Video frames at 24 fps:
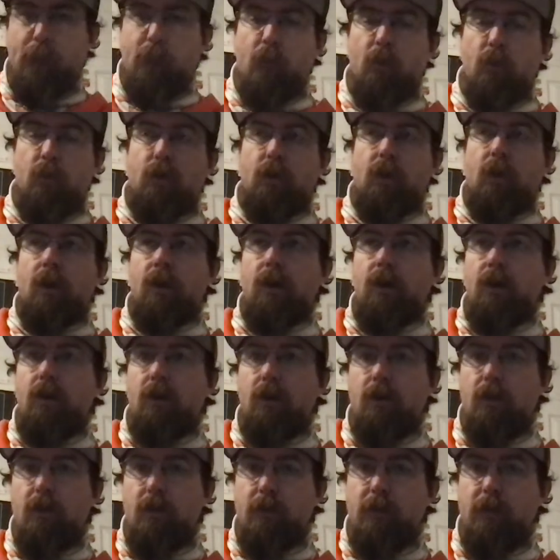more to
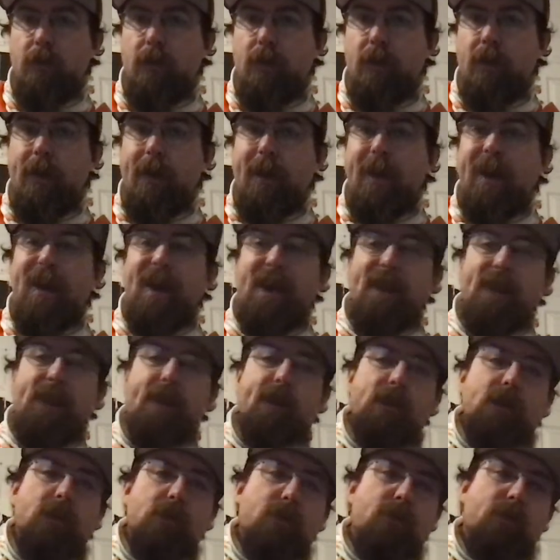come. And not
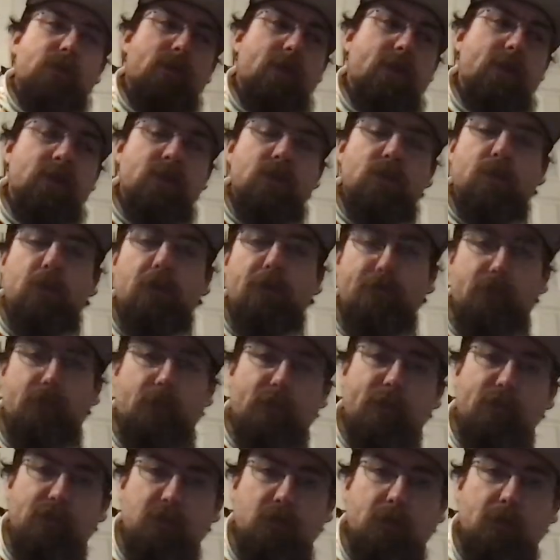just with things like 25th
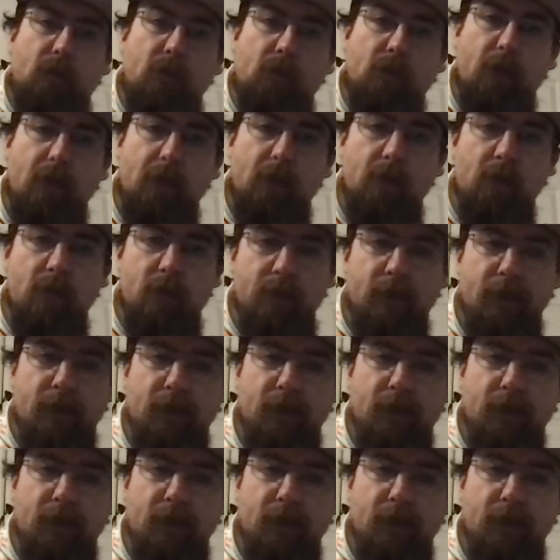anniversary Pokemon and